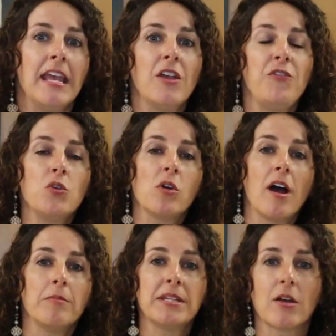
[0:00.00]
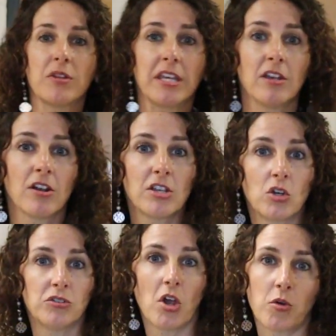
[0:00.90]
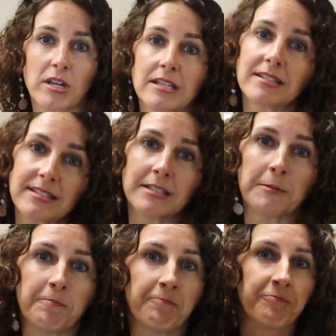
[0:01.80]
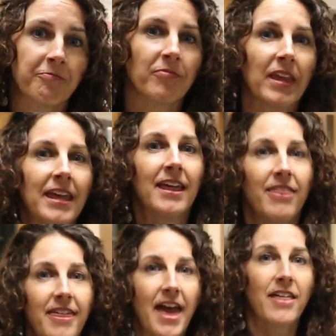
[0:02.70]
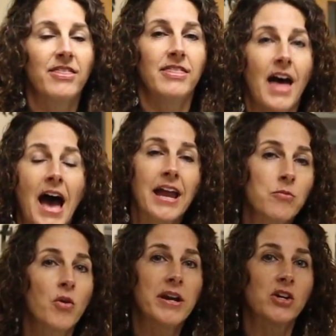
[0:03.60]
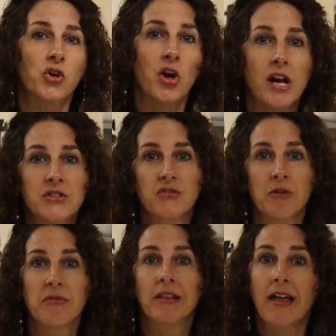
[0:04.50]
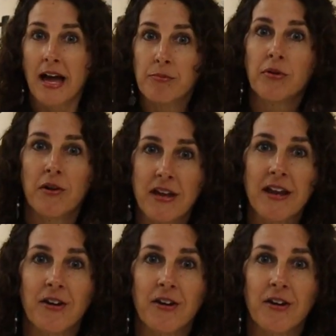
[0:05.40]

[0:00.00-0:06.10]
If you come down here, you'll notice that I'm right across from the library